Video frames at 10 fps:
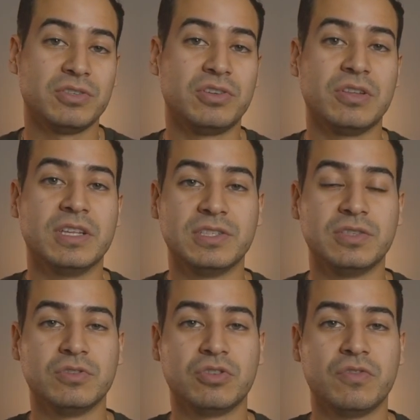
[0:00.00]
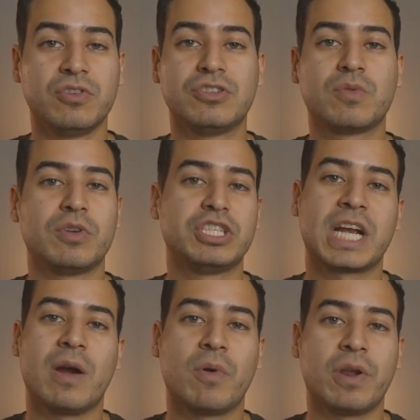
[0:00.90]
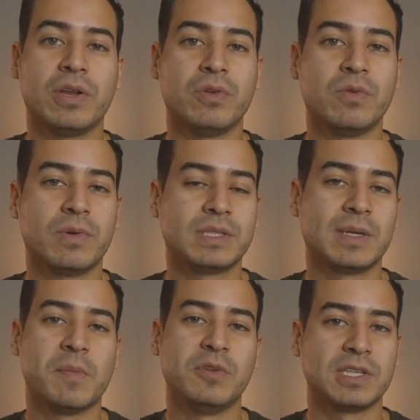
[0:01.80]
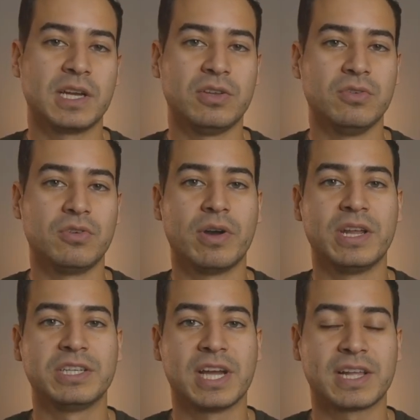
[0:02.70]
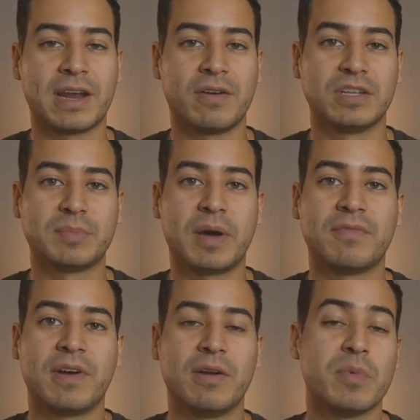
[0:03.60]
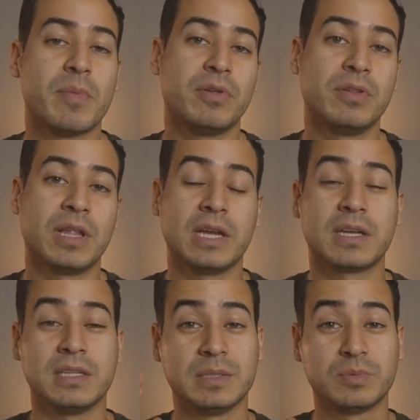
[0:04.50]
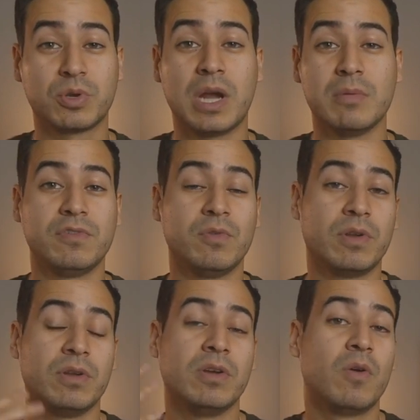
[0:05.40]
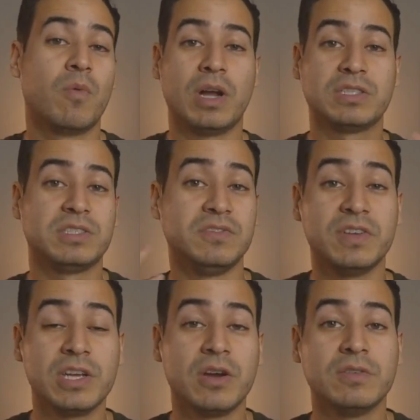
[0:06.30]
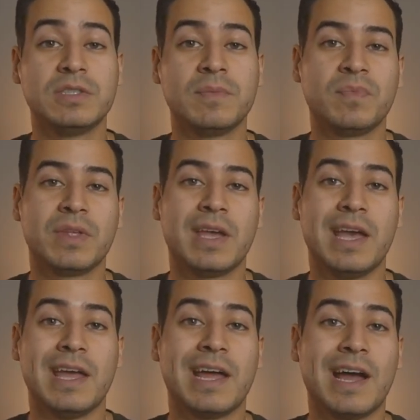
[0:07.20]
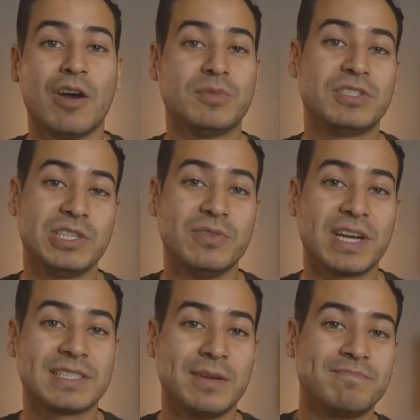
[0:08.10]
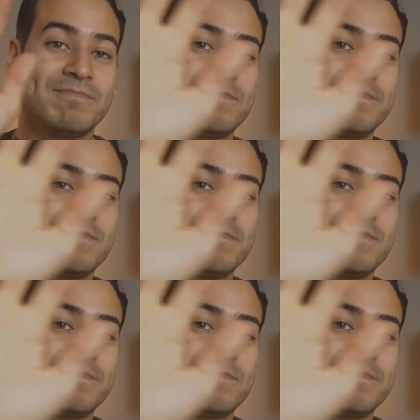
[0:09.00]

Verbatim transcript: so you can listen to. So if you just want to check out what I do and what type of music I do, go ahead and check that out on Spotify. Remember to like and subscribe if you want to watch these videos, and I hope to see you next time.